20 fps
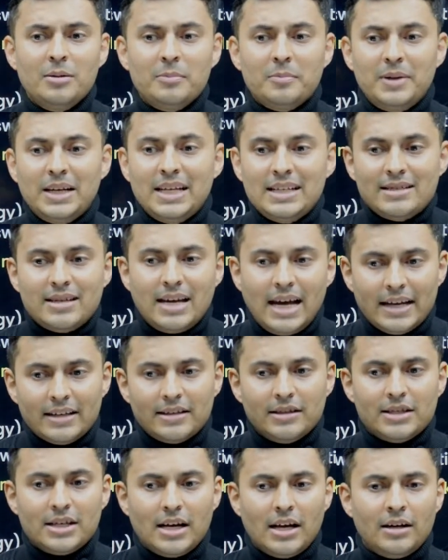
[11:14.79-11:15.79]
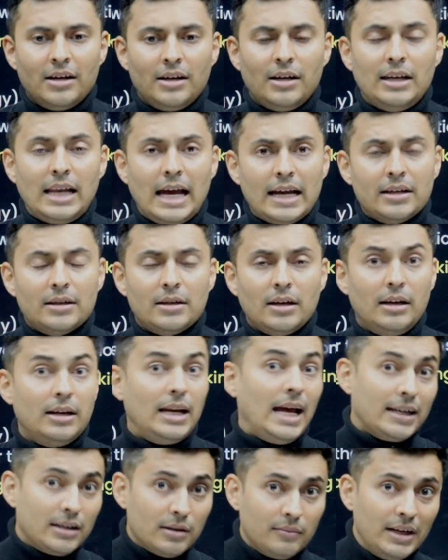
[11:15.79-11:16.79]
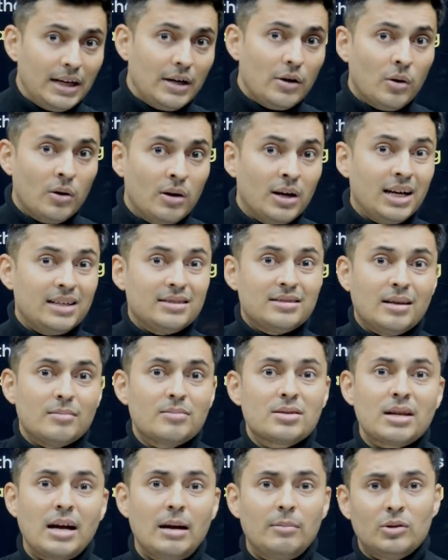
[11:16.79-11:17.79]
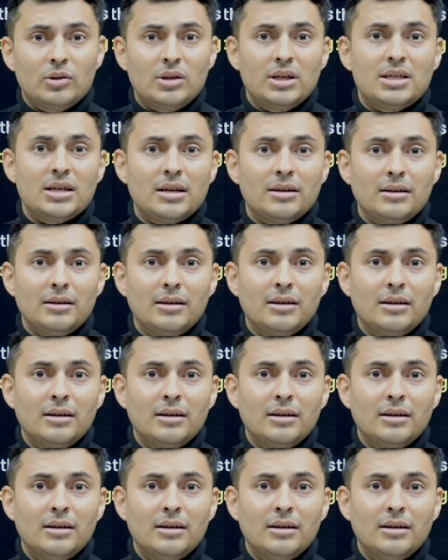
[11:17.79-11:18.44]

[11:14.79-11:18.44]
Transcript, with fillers: Please like the channel, like, uh, like the video and subscribe to the channel.